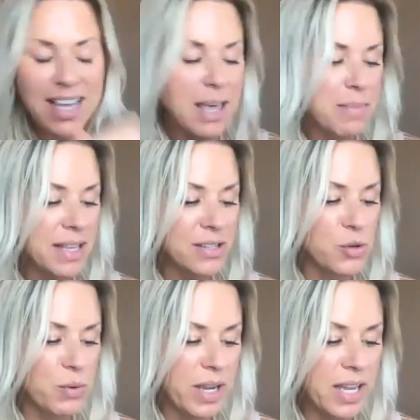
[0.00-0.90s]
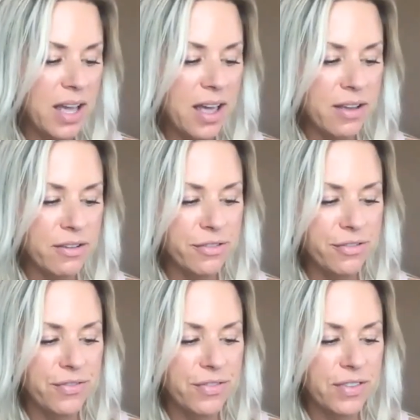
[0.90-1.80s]
imagery
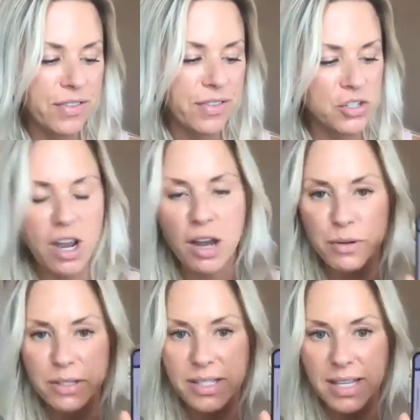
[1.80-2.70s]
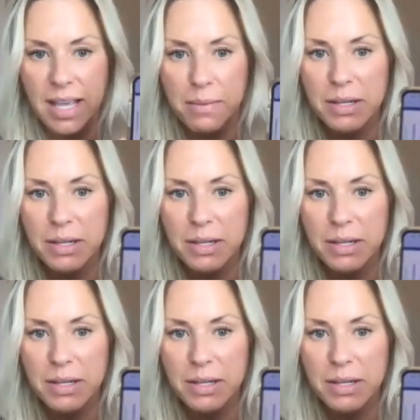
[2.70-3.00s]
of his chakras to him,